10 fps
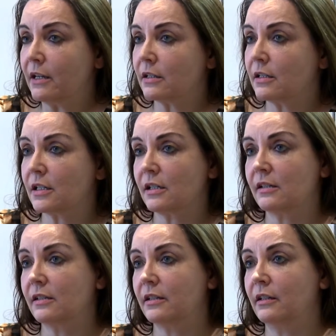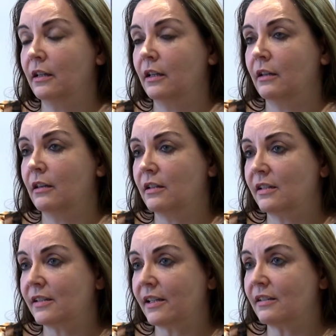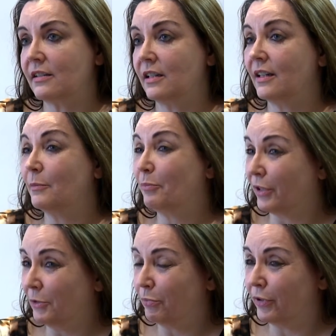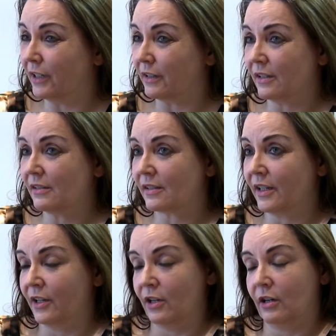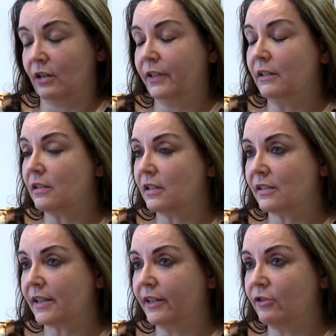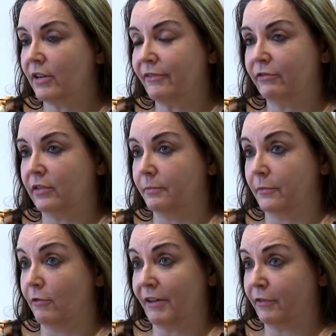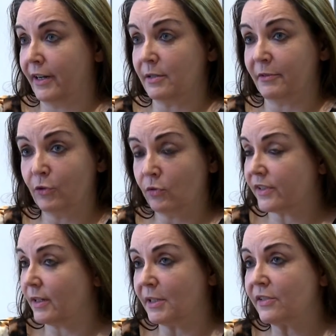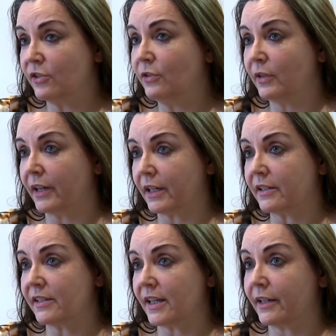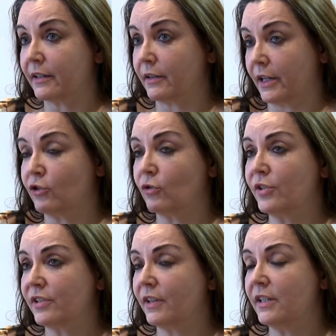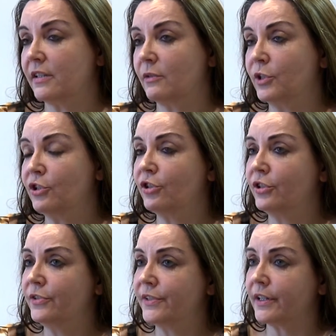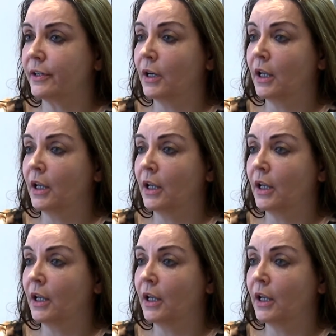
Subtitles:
to consider the necessity and appropriateness of holding a second referendum. Of course, they must do that. That is their choice if they so wish to do so.